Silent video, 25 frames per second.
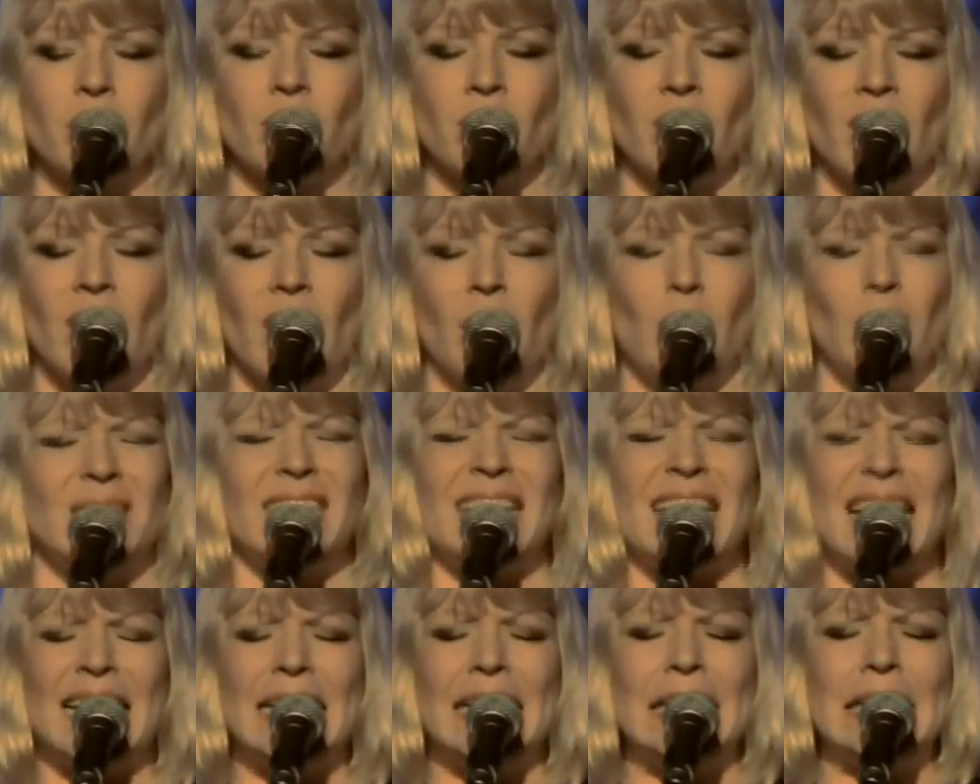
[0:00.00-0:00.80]

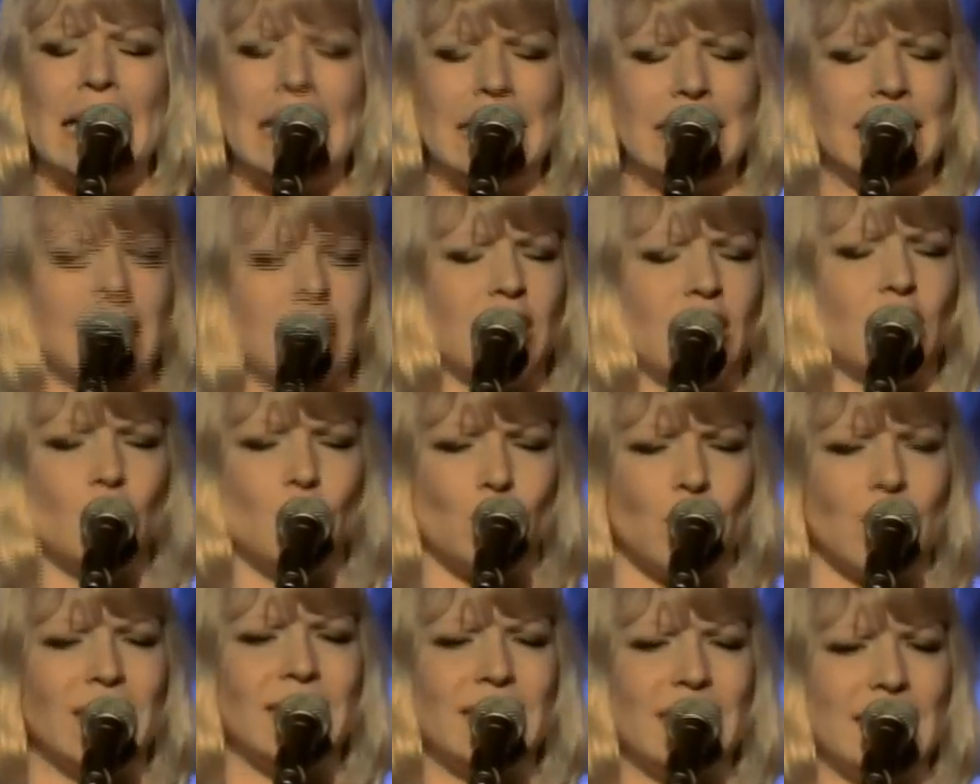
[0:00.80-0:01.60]
wasn't any less
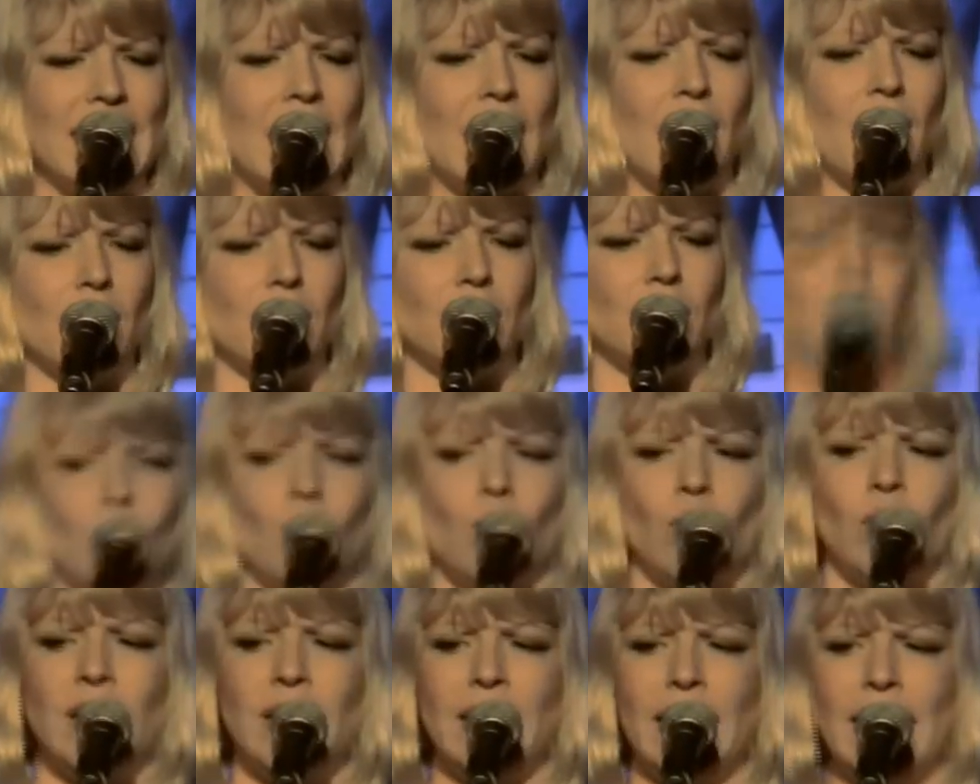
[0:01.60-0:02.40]
stressed out
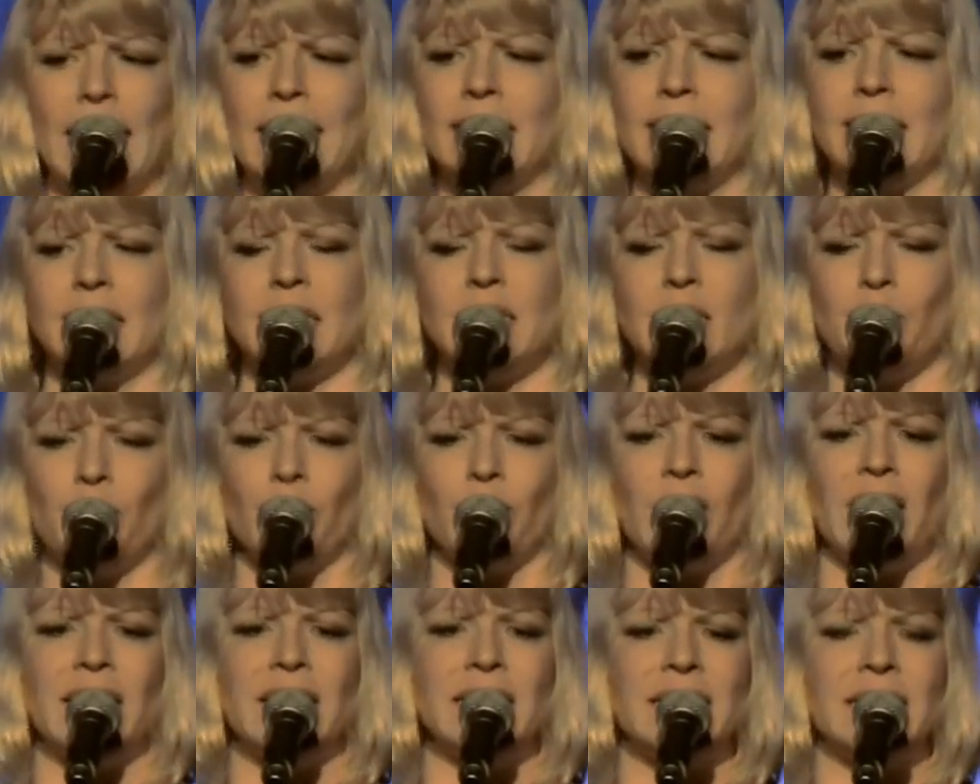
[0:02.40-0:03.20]
or less
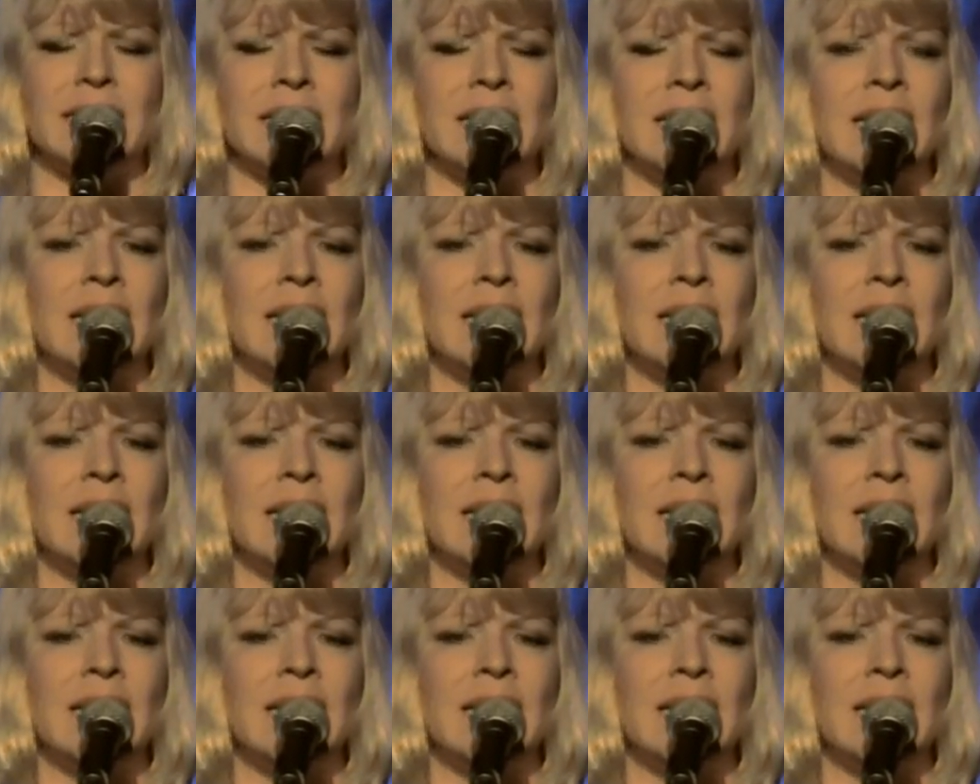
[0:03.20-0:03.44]
depressed.